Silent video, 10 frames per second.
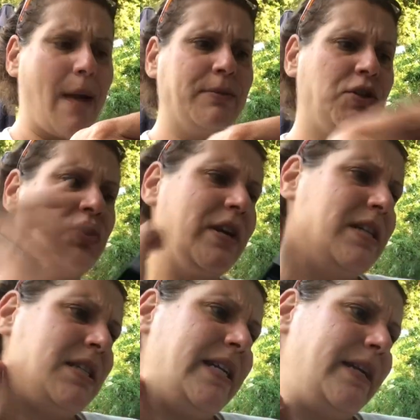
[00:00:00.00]
I'm just trying
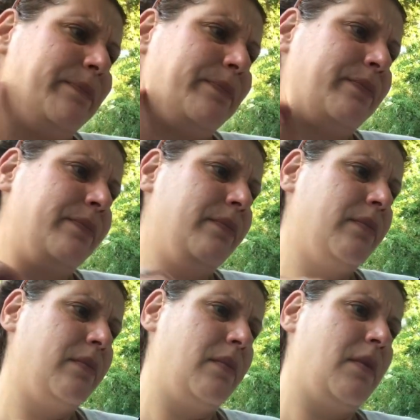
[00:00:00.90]
to see.
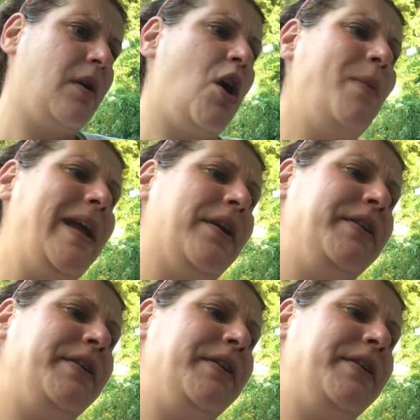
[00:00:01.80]
Oh wait,